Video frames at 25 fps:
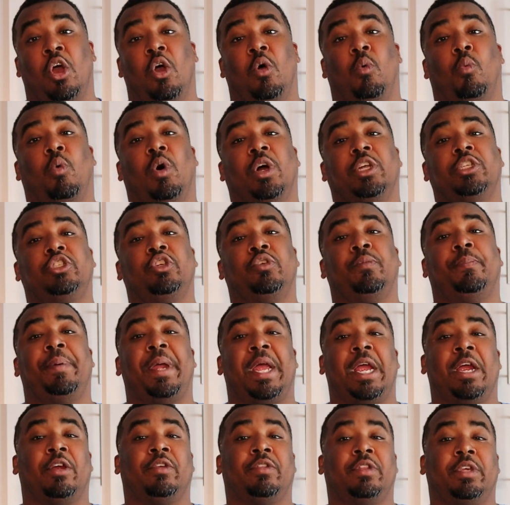Once you
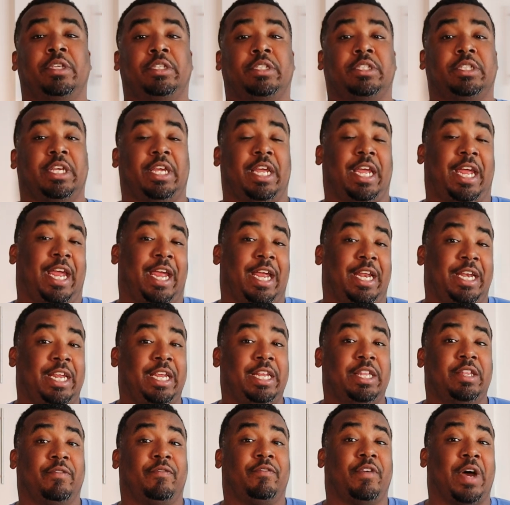pair this to
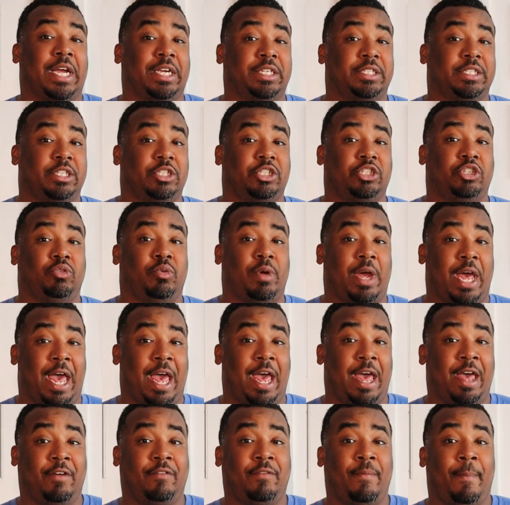any device that you
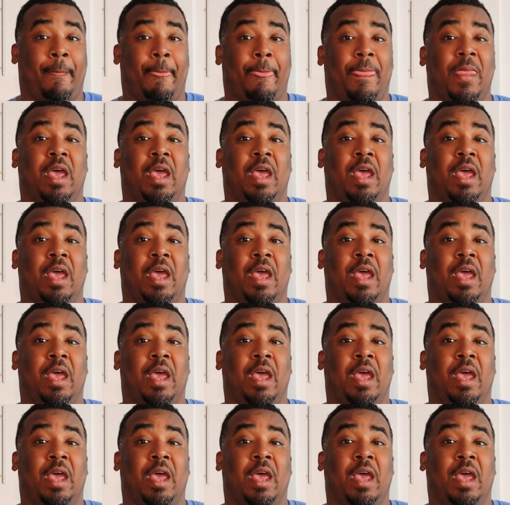have